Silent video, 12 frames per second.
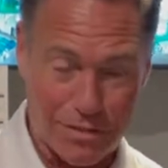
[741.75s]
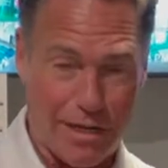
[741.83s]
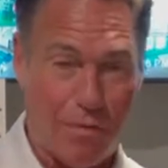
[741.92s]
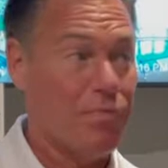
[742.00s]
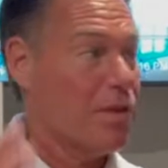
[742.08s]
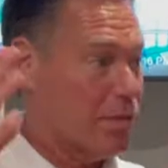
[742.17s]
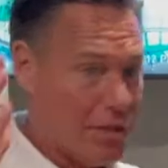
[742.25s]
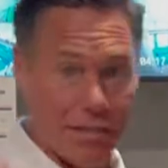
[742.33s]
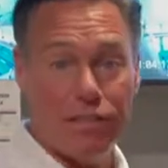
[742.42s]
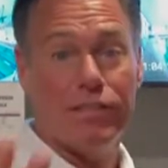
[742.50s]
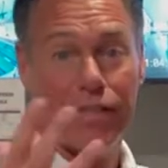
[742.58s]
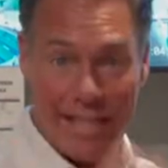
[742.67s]
Now, this
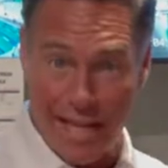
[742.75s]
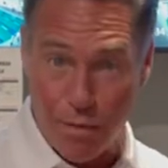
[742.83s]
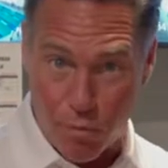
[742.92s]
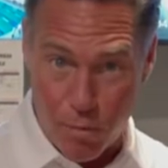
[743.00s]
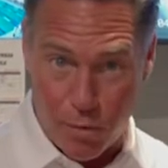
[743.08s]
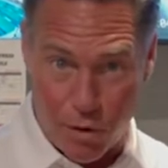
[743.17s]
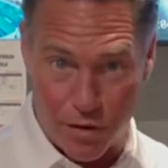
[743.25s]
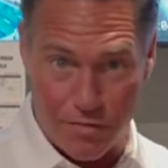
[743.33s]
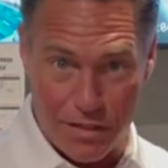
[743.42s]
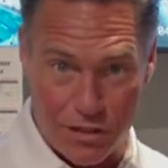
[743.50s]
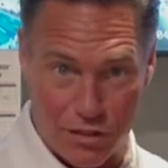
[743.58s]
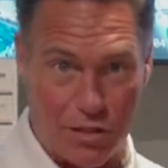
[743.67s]
is the camera part of
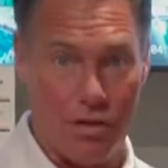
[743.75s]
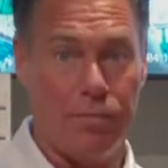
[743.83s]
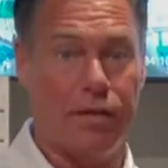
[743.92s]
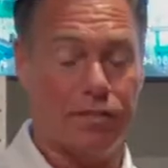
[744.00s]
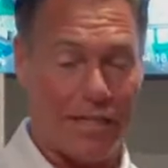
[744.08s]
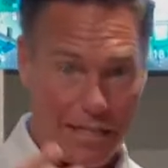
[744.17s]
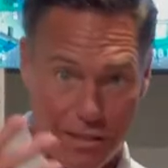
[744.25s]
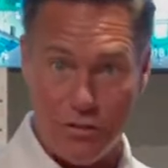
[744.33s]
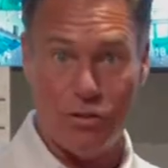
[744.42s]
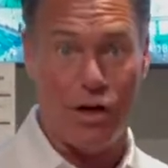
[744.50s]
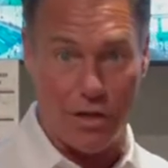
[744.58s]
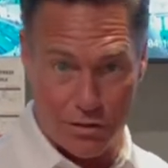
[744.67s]
this show because I need you
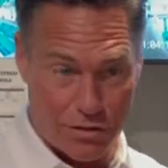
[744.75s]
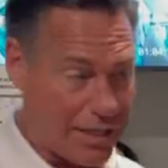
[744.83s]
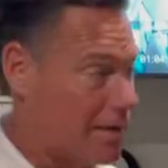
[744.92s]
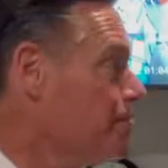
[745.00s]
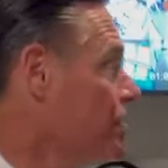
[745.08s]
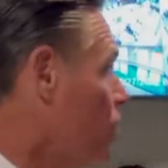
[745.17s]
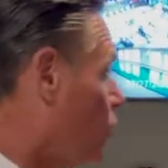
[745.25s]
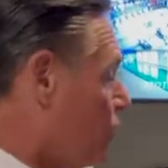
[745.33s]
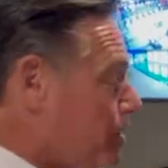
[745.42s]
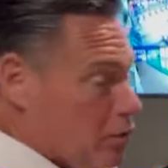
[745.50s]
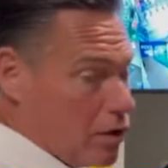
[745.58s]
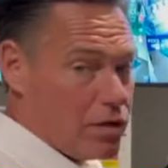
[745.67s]
to understand we
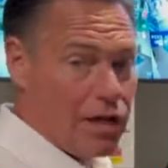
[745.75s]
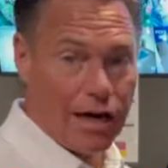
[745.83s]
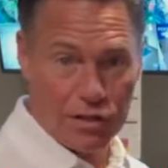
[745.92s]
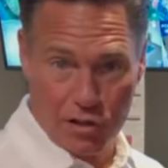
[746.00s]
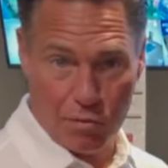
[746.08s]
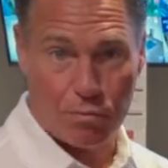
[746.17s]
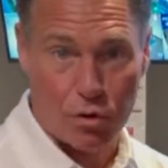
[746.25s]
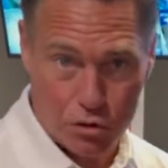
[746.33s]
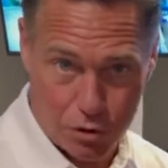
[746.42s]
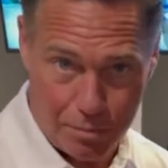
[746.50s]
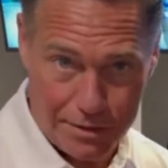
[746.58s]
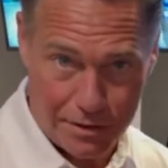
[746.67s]
do a lot of
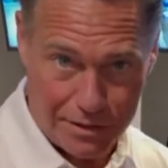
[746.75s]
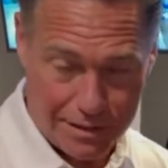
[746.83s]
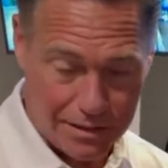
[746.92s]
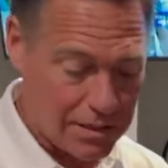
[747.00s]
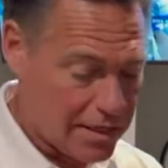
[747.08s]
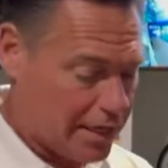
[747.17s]
commercial buildings,